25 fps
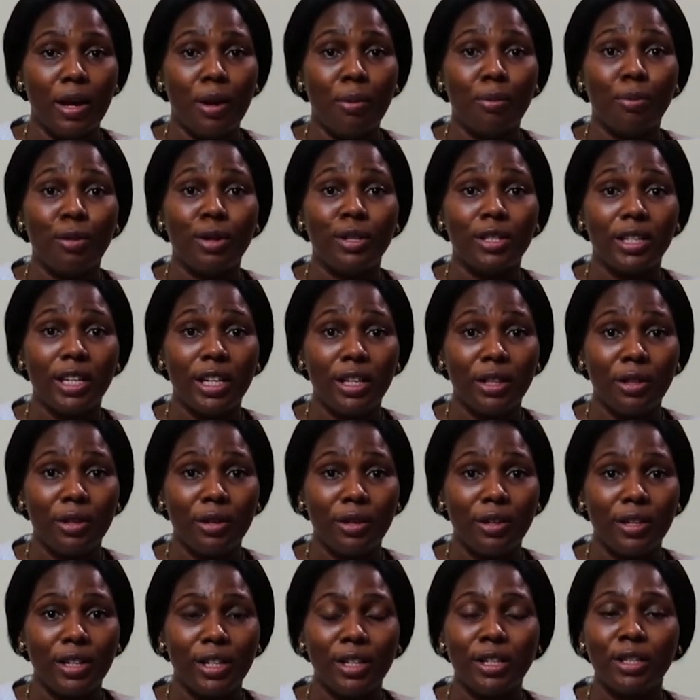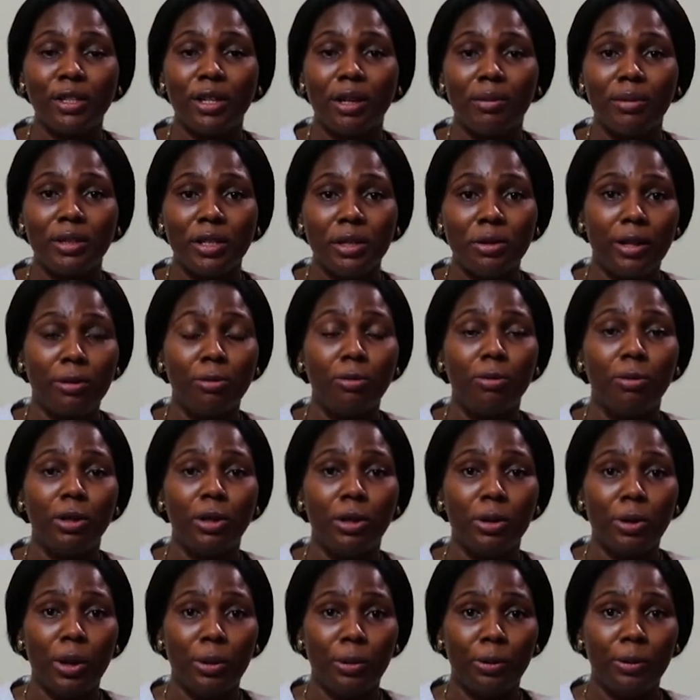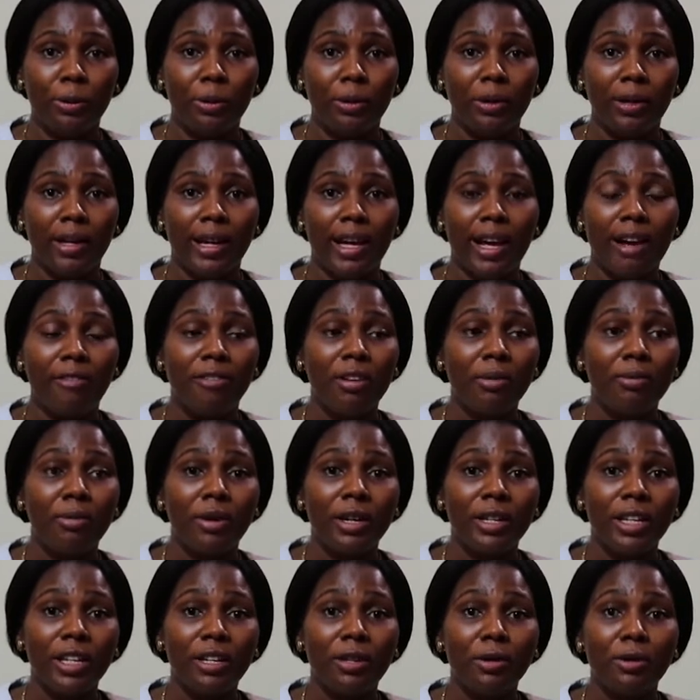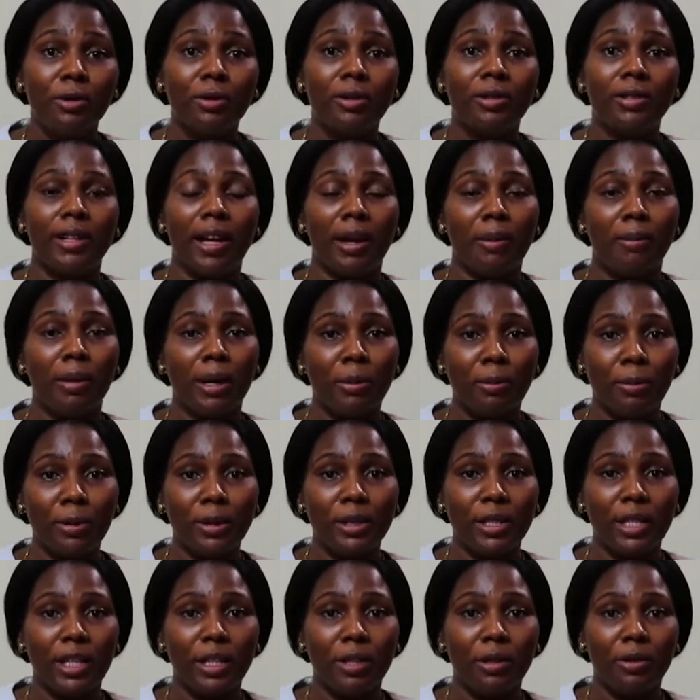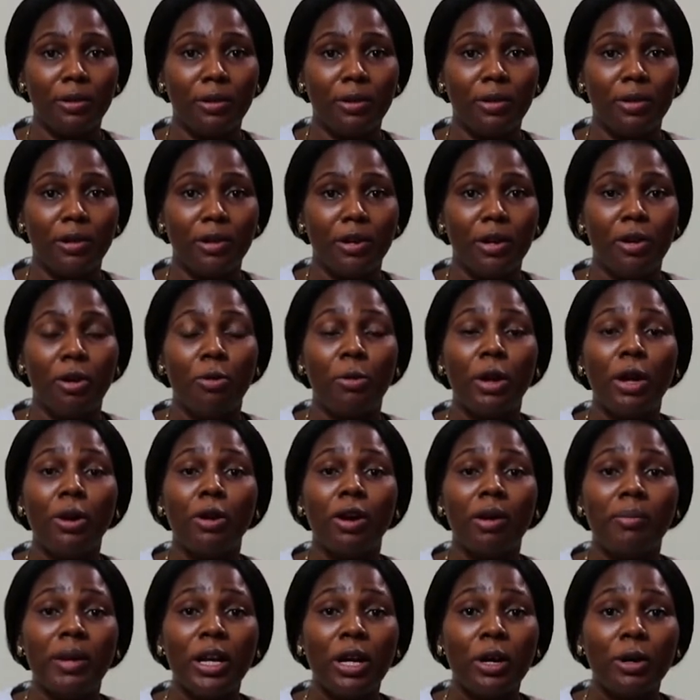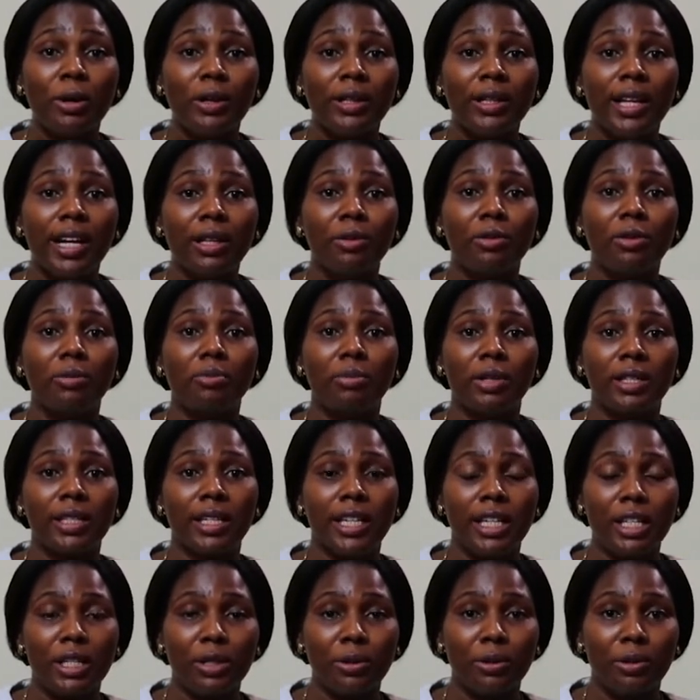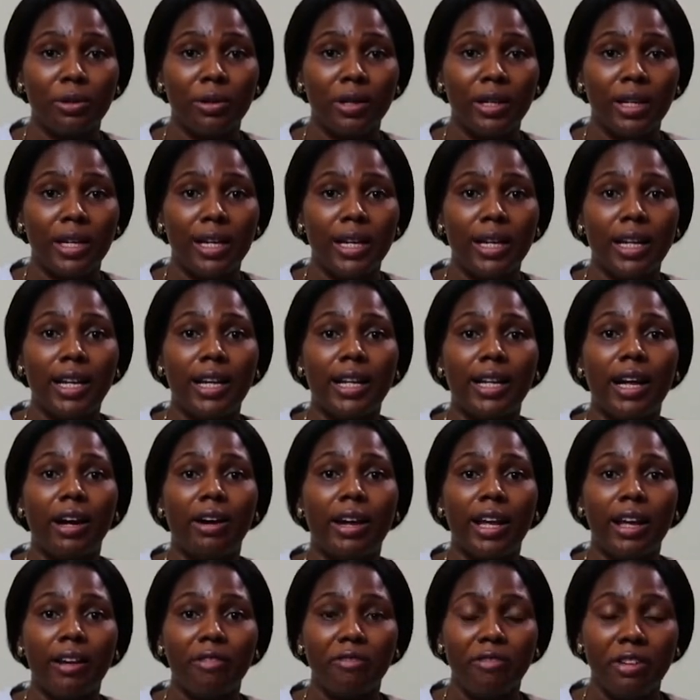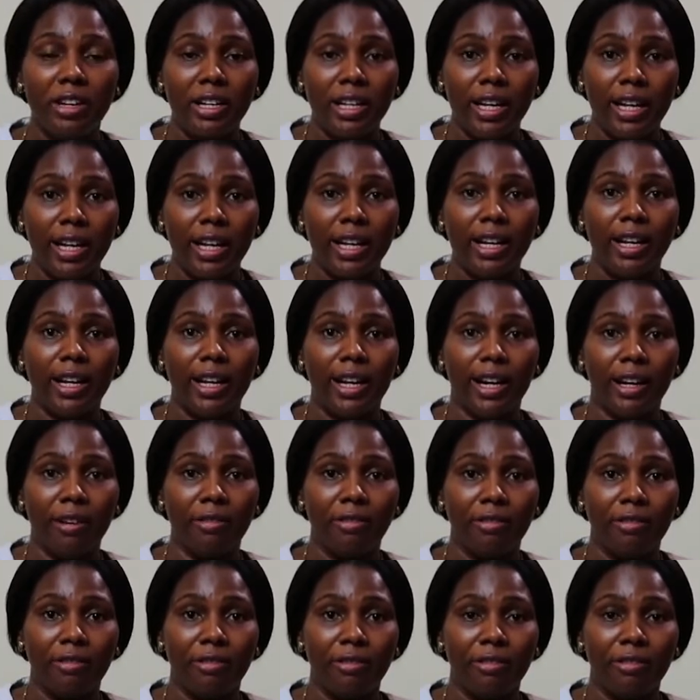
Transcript: Mosquito is something we know. Everybody knows about mosquito. We come in contact with mosquito in our everyday life.